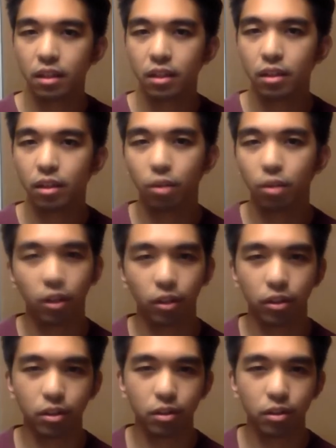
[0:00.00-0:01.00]
no
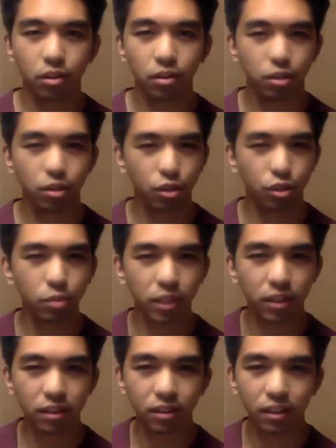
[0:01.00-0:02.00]
longer human,